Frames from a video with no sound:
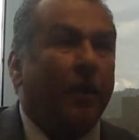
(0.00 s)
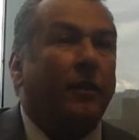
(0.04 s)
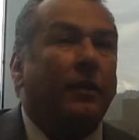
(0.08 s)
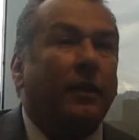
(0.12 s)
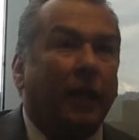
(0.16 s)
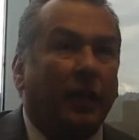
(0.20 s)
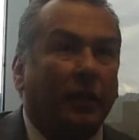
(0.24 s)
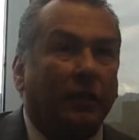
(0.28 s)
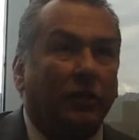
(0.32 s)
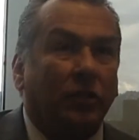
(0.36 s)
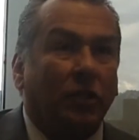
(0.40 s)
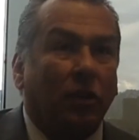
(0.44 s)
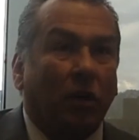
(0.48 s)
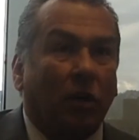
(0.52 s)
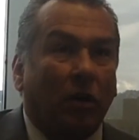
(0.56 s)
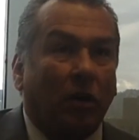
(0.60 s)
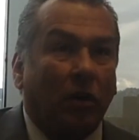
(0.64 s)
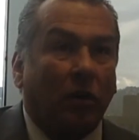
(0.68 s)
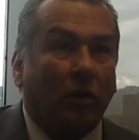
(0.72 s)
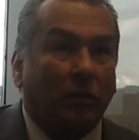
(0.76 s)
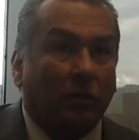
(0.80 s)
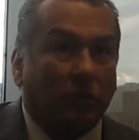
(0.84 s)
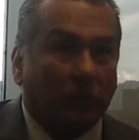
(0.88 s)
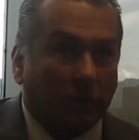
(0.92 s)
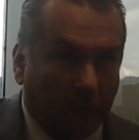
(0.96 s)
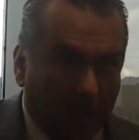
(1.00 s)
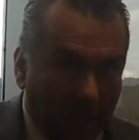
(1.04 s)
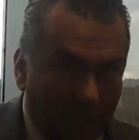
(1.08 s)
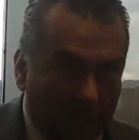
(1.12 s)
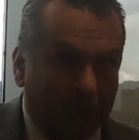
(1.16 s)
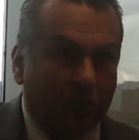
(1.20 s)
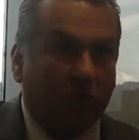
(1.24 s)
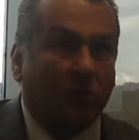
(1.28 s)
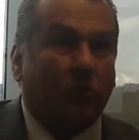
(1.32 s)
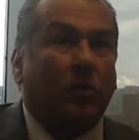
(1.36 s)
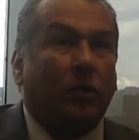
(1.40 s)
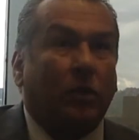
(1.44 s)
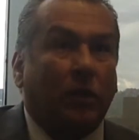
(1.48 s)
Next call,
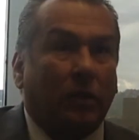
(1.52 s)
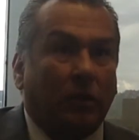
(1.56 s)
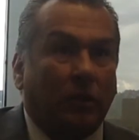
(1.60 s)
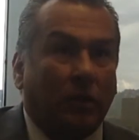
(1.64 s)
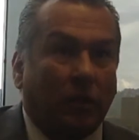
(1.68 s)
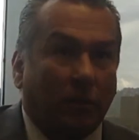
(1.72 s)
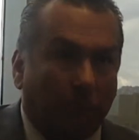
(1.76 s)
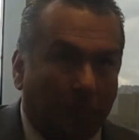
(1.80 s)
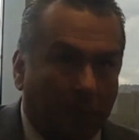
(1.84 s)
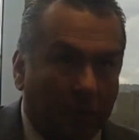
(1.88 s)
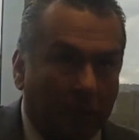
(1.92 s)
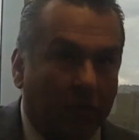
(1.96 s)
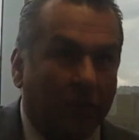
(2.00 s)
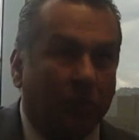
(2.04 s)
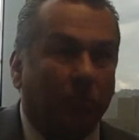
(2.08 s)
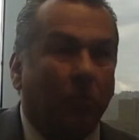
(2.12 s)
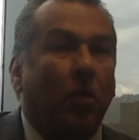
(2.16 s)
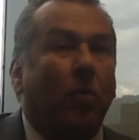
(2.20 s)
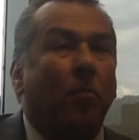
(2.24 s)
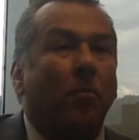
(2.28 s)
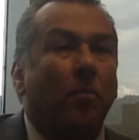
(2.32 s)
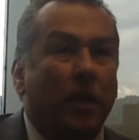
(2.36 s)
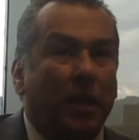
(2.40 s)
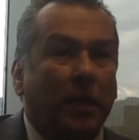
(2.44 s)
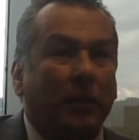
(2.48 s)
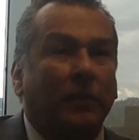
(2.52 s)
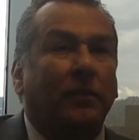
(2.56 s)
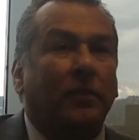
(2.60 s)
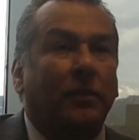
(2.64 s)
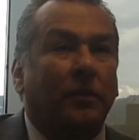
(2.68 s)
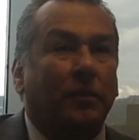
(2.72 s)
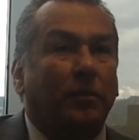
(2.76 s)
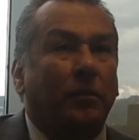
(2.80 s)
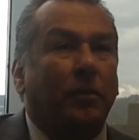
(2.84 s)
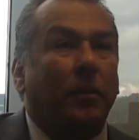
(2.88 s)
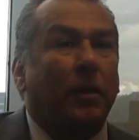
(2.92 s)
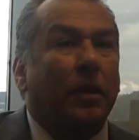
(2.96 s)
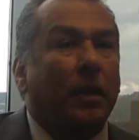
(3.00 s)
next one. It builds
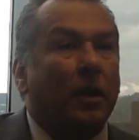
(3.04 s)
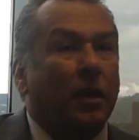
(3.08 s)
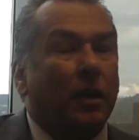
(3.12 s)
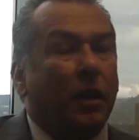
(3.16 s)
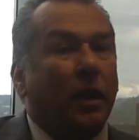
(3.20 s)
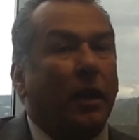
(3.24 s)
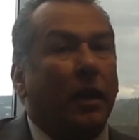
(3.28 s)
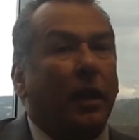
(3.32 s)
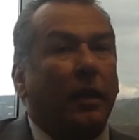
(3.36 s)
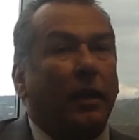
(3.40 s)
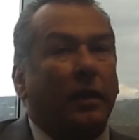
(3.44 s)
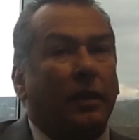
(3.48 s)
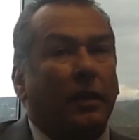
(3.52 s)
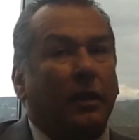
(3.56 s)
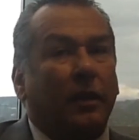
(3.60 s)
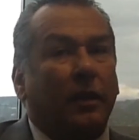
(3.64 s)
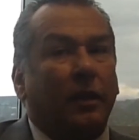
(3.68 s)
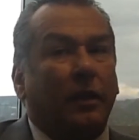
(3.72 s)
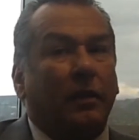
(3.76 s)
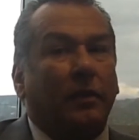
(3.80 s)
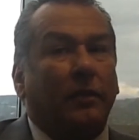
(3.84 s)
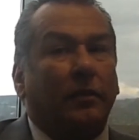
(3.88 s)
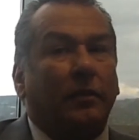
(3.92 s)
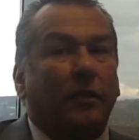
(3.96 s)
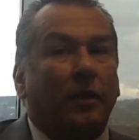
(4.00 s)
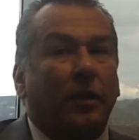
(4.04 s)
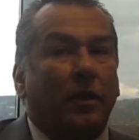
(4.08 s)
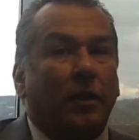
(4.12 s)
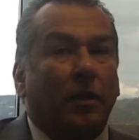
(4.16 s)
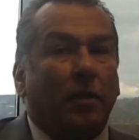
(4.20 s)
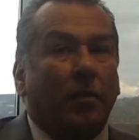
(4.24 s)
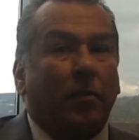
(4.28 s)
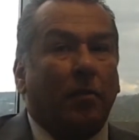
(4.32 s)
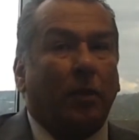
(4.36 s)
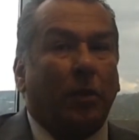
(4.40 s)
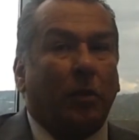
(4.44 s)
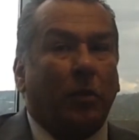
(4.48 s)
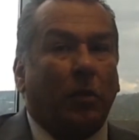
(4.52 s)
momentum. And
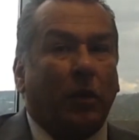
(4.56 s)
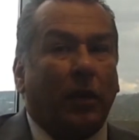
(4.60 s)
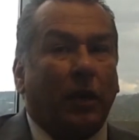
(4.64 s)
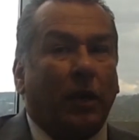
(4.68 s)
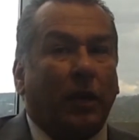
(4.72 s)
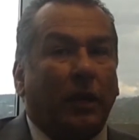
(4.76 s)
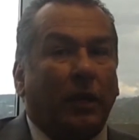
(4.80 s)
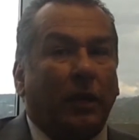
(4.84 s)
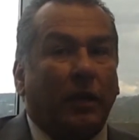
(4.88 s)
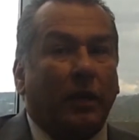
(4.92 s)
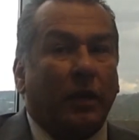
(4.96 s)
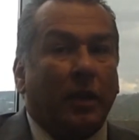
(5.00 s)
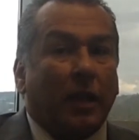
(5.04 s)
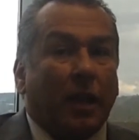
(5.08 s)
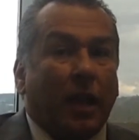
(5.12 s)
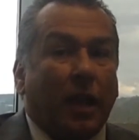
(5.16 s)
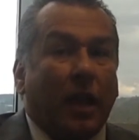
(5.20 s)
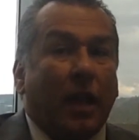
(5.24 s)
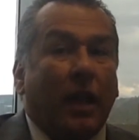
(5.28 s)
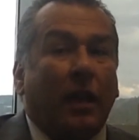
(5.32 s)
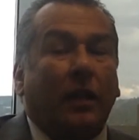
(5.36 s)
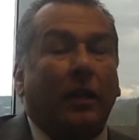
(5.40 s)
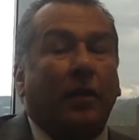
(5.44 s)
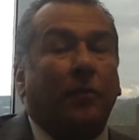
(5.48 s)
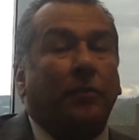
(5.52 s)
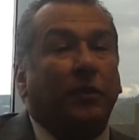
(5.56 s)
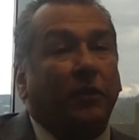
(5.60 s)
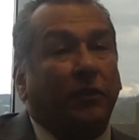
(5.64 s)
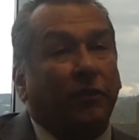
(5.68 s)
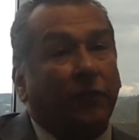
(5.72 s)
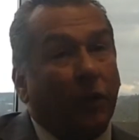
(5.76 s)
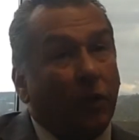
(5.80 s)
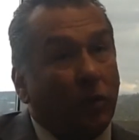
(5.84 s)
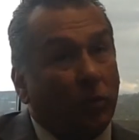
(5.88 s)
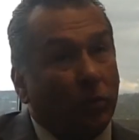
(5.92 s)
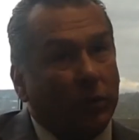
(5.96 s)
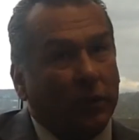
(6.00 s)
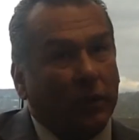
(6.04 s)
but when I hang up the
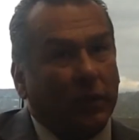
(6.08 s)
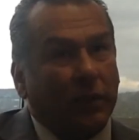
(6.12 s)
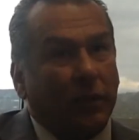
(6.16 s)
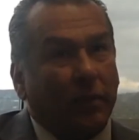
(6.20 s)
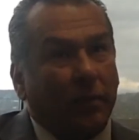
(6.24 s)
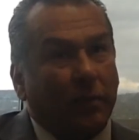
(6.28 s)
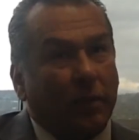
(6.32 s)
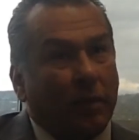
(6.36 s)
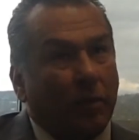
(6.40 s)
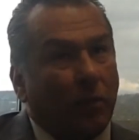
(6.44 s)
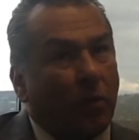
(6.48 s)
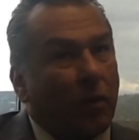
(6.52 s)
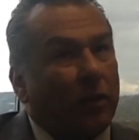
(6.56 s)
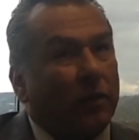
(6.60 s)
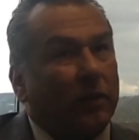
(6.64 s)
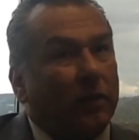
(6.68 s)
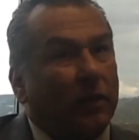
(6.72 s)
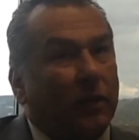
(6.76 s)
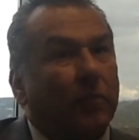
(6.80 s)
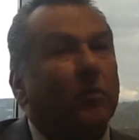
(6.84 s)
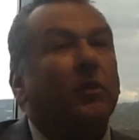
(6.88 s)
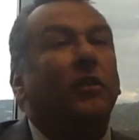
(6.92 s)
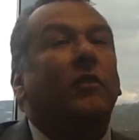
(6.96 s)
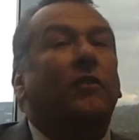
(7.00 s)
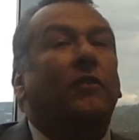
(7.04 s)
phone with them, I want them to